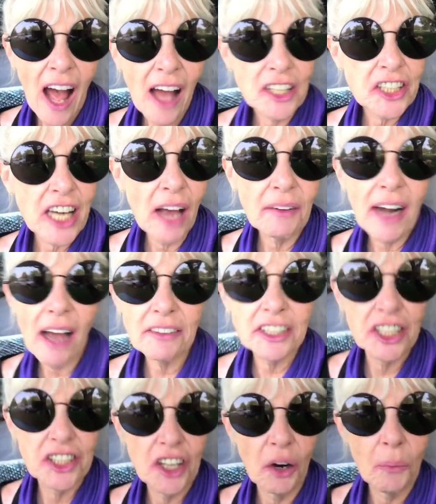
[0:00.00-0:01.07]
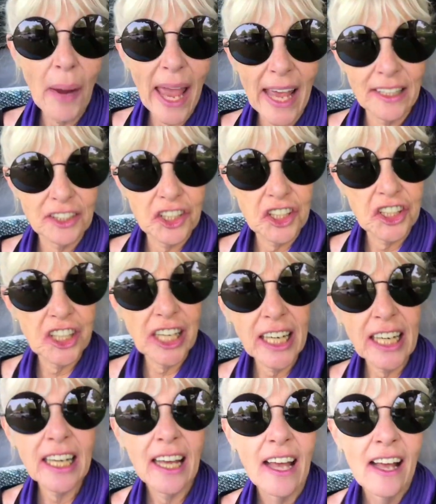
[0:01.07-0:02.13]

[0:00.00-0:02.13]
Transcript: shout out to Joanne. She